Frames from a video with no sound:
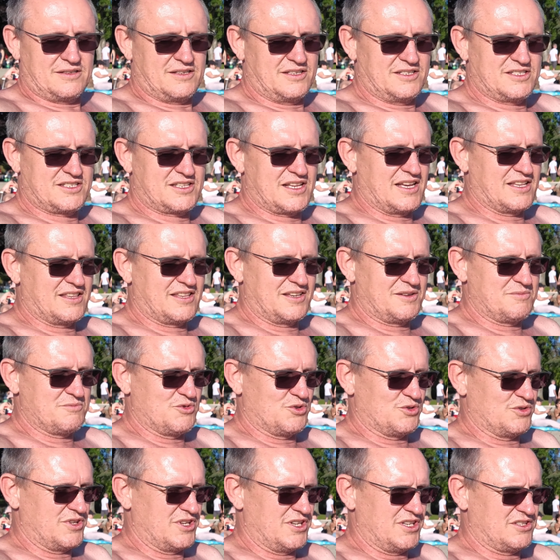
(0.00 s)
There's nothing
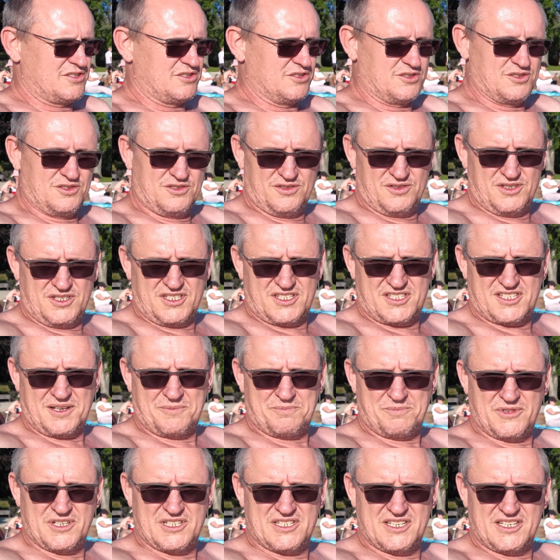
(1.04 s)
more there to do. He's
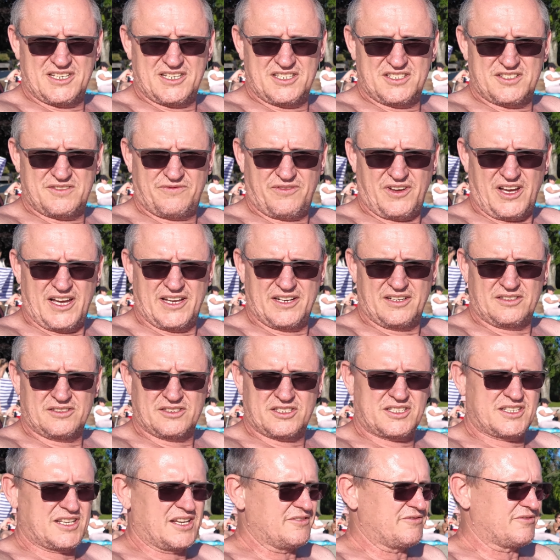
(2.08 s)
submitting his final
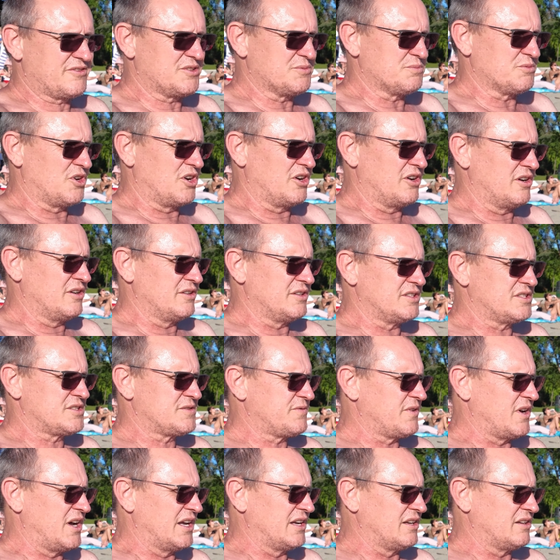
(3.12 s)
stuff tomorrow, his
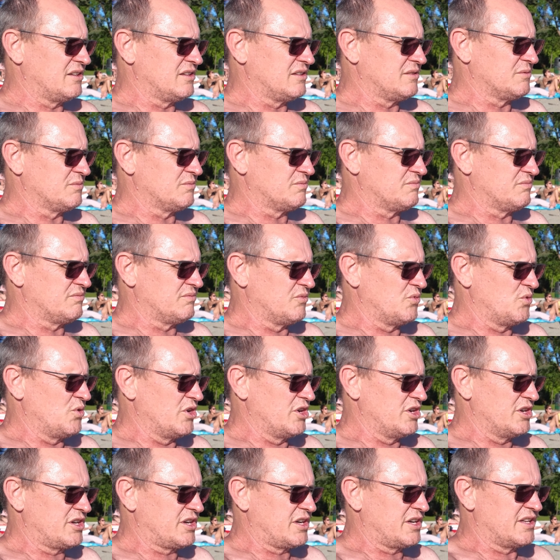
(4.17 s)
final
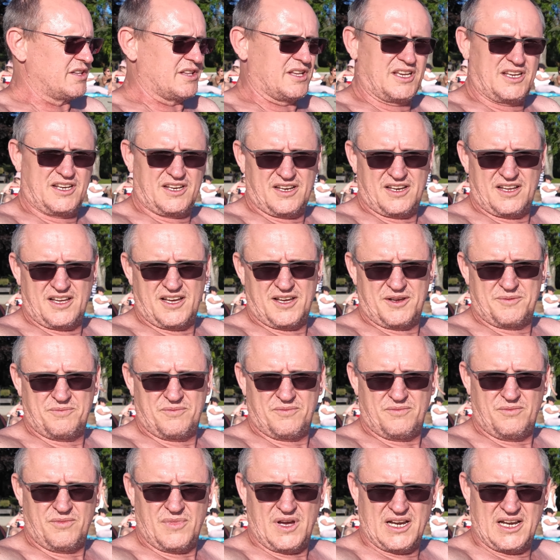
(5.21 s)
work, and then
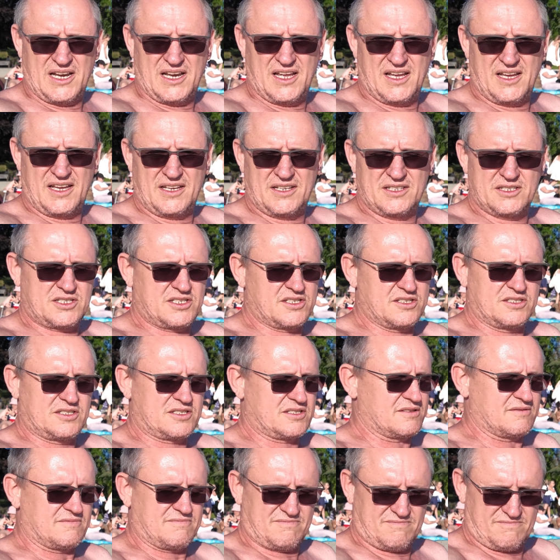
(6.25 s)
um, Monday is
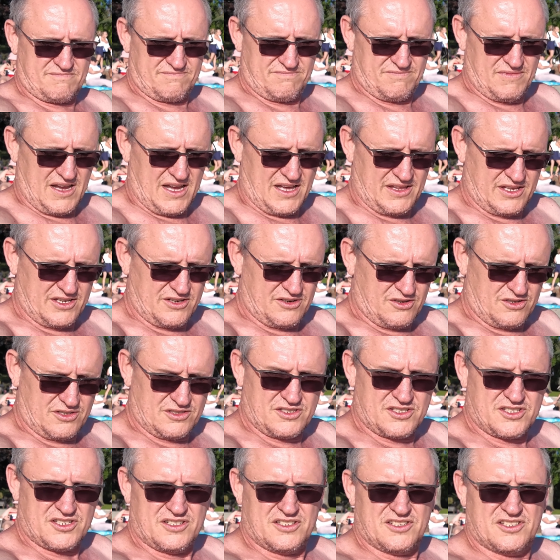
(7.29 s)
just other
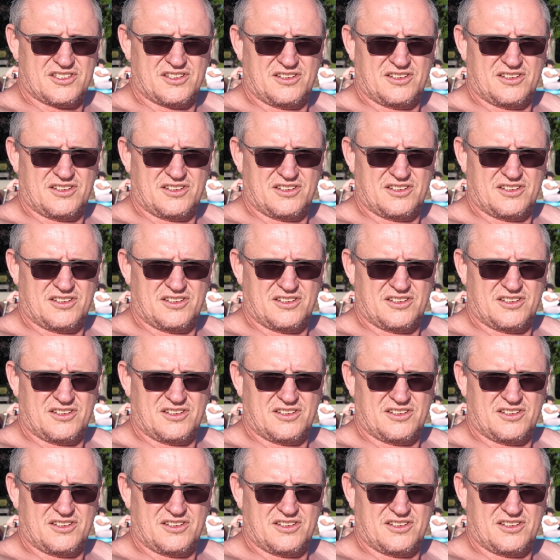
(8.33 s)
nonsense.